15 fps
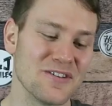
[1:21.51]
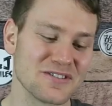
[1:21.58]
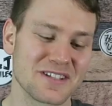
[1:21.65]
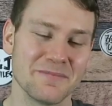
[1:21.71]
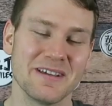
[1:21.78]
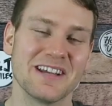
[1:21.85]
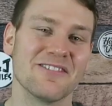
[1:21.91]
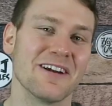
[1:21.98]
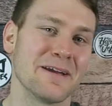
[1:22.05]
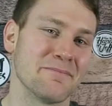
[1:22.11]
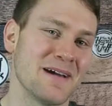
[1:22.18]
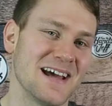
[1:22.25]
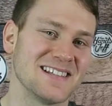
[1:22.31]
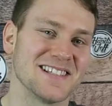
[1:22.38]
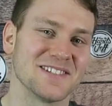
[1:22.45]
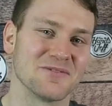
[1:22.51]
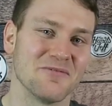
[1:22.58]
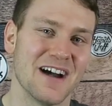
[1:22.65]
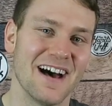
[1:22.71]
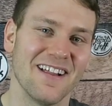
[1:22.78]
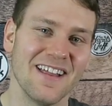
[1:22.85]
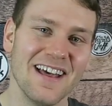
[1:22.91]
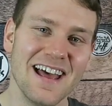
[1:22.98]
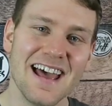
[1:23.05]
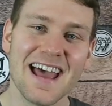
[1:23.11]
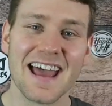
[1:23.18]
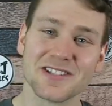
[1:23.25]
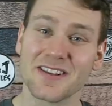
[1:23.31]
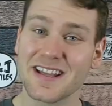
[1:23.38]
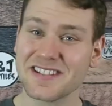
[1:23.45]
those can be great pets as well.
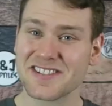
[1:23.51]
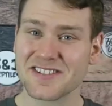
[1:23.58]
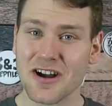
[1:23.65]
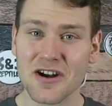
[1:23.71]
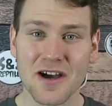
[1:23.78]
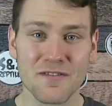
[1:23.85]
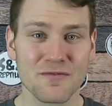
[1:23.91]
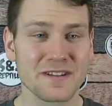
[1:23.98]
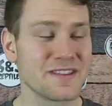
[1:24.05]
So let's start off